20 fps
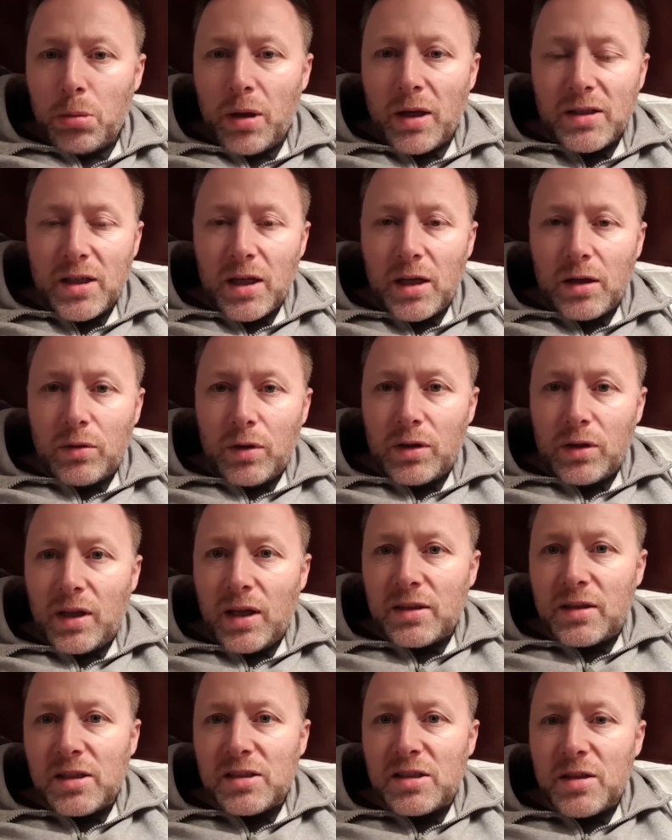
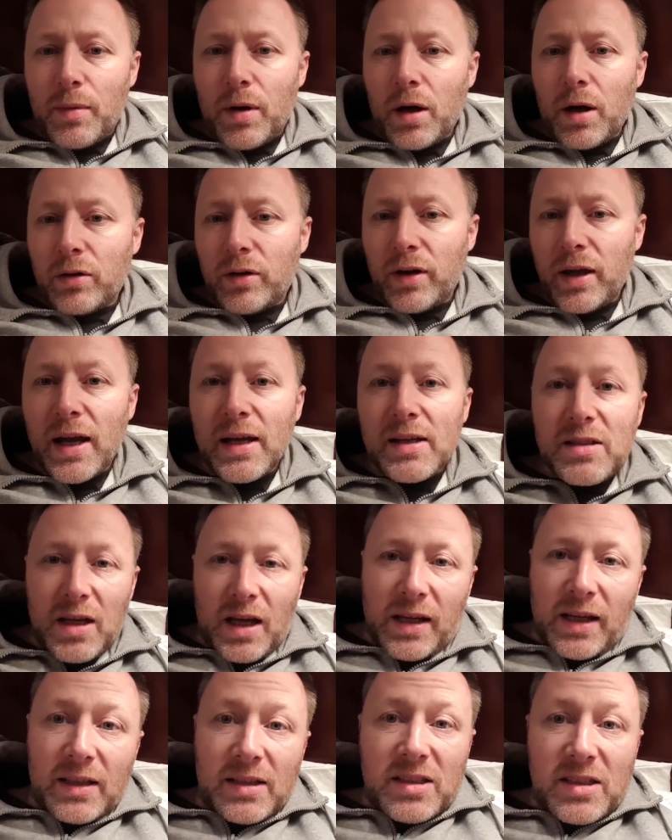It doesn't matter, right? It is,
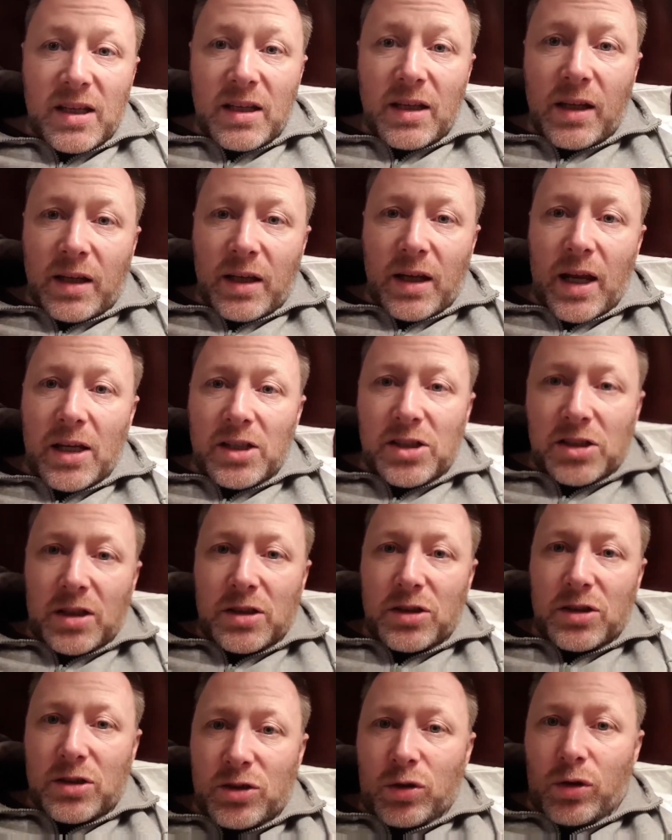I can see the connection
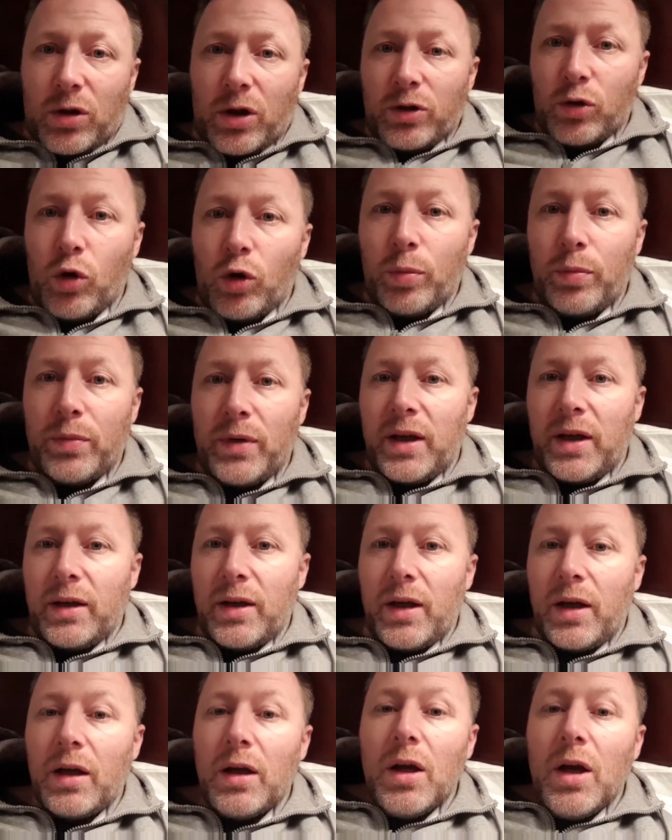is sort of dropping here
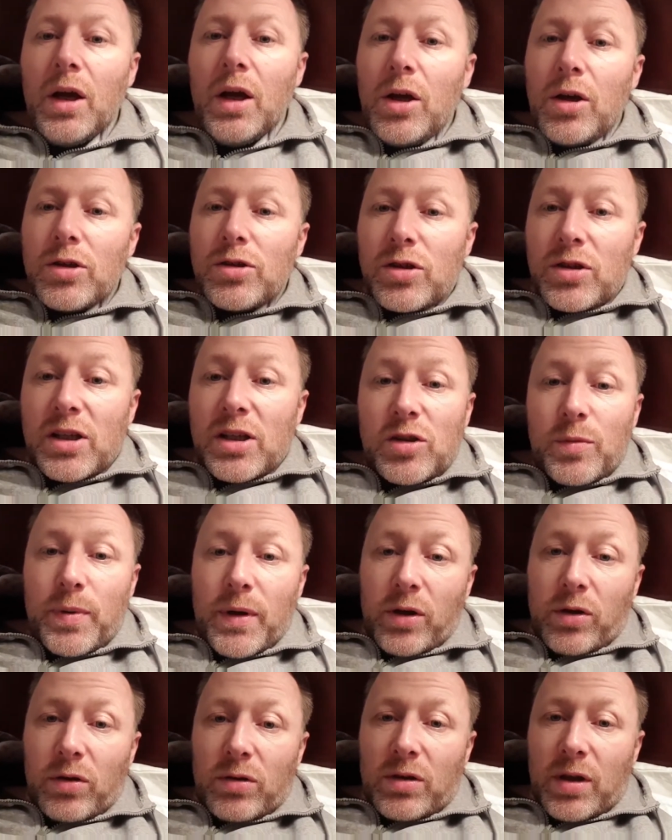and there. So this would
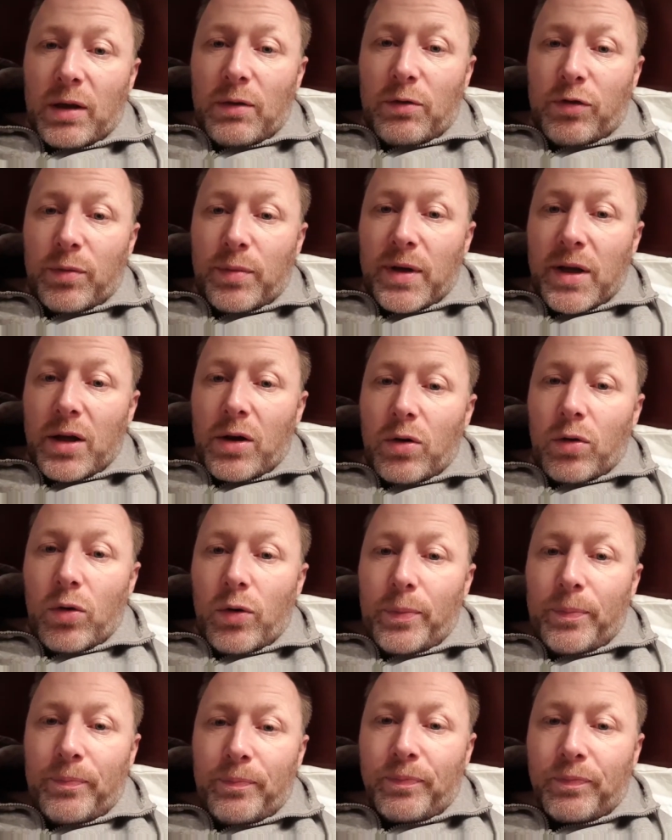be a good time for me to
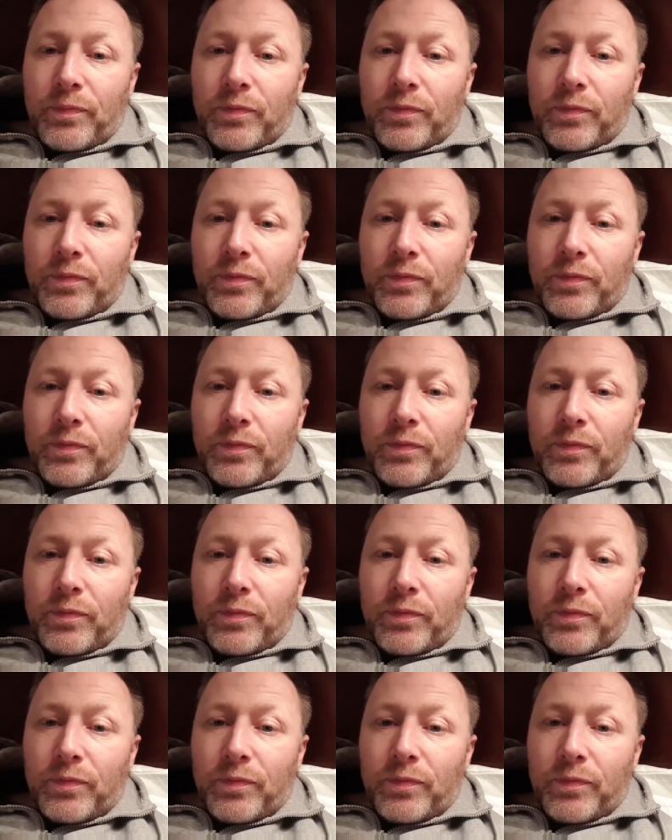go.